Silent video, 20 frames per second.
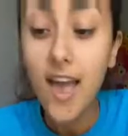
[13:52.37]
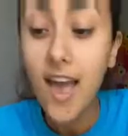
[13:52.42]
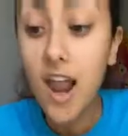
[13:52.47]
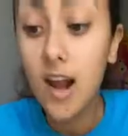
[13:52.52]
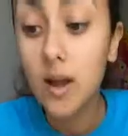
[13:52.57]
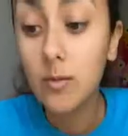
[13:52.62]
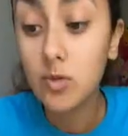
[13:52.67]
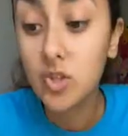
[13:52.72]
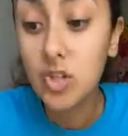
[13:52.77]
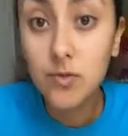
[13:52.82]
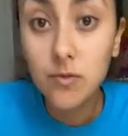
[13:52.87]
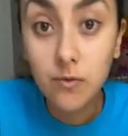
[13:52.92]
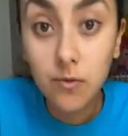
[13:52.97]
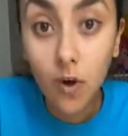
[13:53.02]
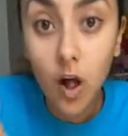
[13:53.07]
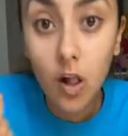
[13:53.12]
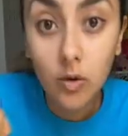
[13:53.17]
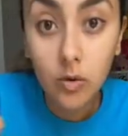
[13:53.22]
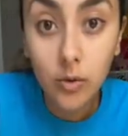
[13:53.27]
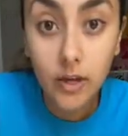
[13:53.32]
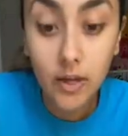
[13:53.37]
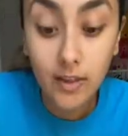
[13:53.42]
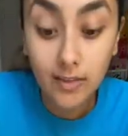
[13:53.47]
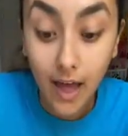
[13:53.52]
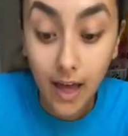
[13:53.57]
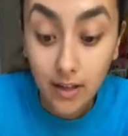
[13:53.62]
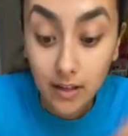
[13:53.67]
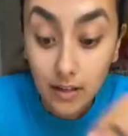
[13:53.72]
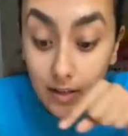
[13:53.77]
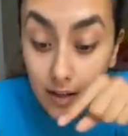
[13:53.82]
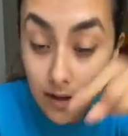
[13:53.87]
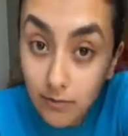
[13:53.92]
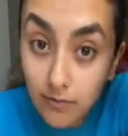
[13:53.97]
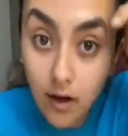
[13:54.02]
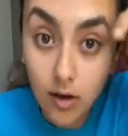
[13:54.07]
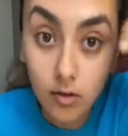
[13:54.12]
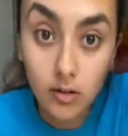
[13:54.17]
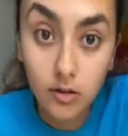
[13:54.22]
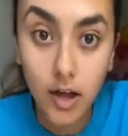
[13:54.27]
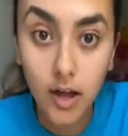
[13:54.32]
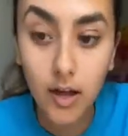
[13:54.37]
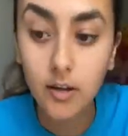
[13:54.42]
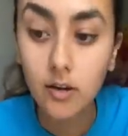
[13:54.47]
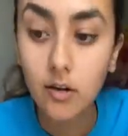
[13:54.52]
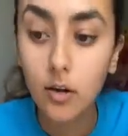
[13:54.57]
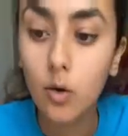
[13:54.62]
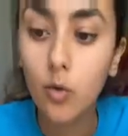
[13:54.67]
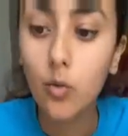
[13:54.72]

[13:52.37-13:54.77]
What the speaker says: and I'm just following that leaf outline